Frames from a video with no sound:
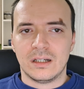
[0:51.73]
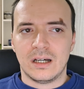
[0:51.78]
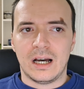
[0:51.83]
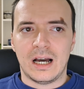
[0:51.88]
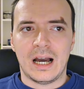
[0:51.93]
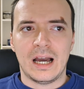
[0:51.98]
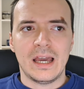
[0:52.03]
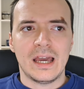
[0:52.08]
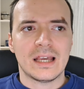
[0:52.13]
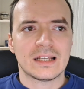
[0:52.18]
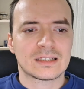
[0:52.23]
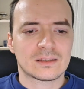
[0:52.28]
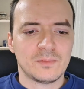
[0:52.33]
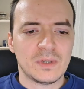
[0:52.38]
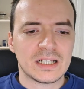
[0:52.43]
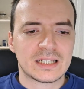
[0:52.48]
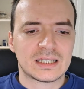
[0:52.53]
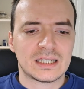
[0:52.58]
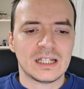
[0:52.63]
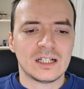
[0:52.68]
I asked
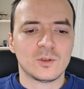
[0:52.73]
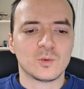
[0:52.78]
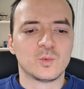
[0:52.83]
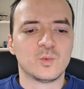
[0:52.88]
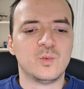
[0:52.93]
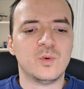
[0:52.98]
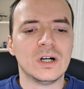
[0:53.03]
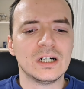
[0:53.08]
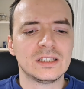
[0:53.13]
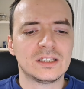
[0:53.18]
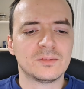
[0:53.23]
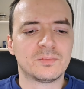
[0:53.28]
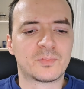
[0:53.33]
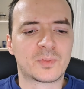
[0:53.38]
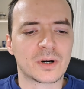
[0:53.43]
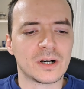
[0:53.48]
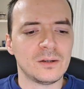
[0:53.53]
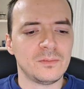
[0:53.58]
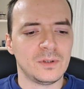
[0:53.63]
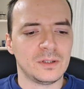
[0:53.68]
myself what the
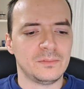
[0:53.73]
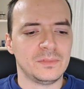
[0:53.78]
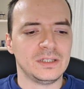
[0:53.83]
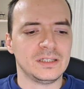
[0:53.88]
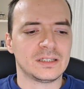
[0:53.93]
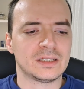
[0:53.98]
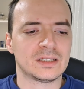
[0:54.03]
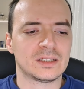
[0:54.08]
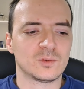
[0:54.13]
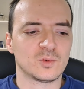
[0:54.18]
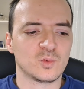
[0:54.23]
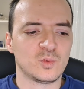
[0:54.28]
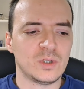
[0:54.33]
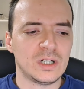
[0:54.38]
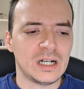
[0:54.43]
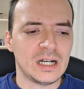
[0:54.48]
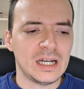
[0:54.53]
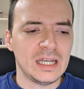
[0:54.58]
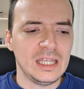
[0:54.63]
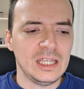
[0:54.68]
problem is.
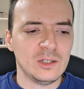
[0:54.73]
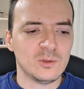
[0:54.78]
Why